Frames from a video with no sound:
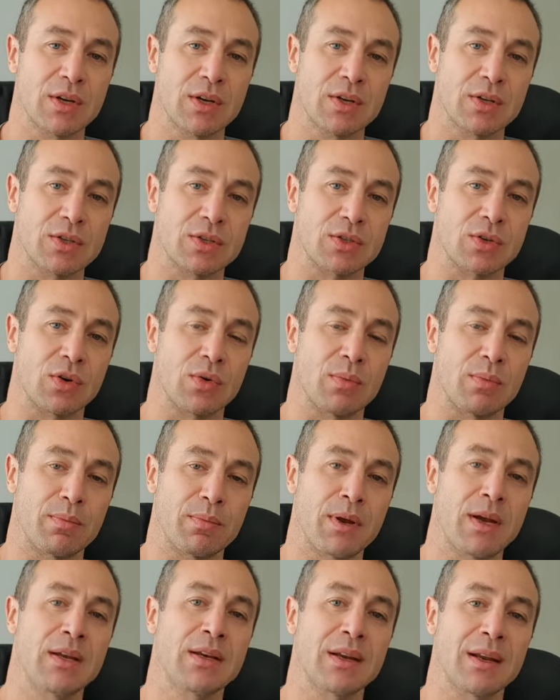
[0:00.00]
so
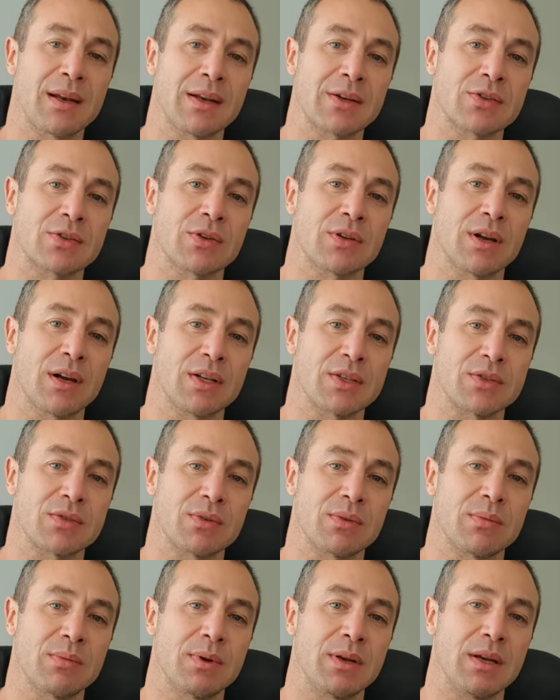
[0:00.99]
main electrolytes will
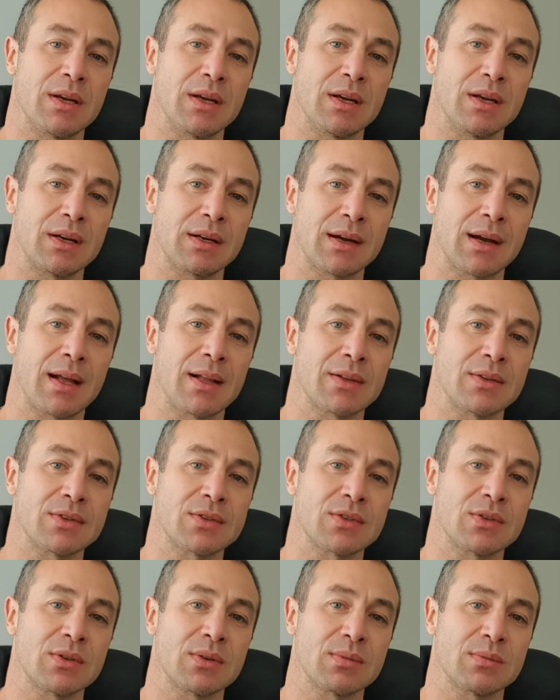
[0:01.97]
be
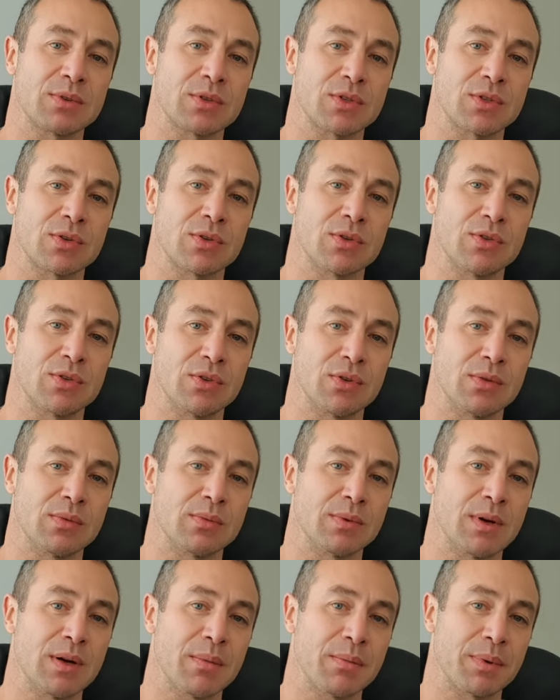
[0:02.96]
calcium
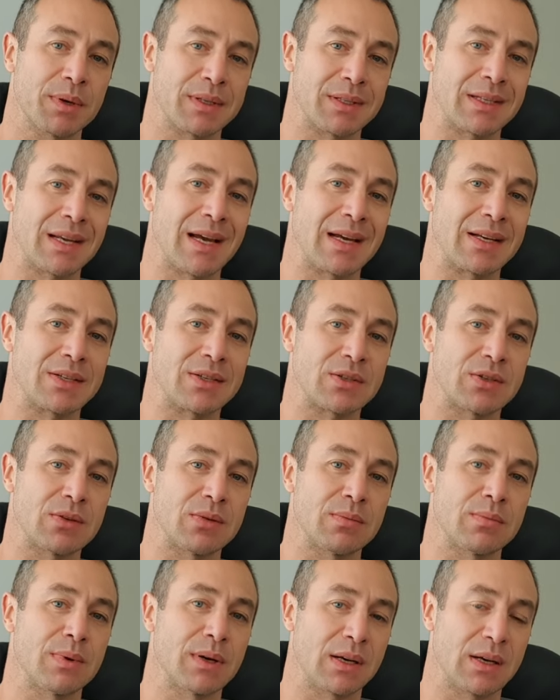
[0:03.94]
sodium
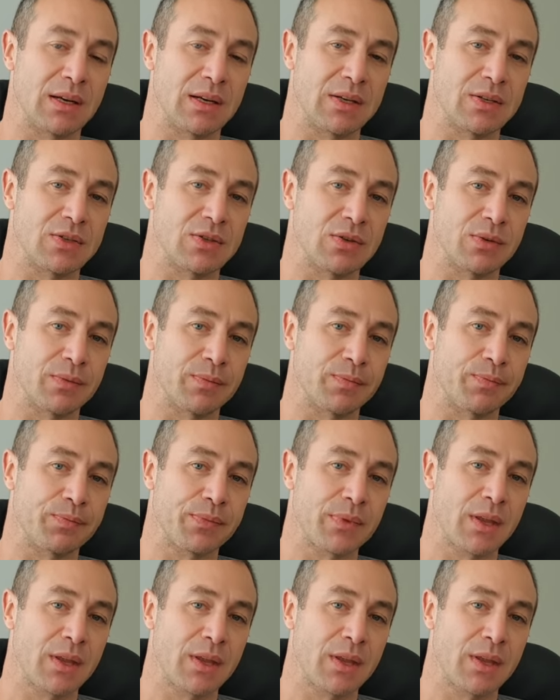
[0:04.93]
potassium magnesium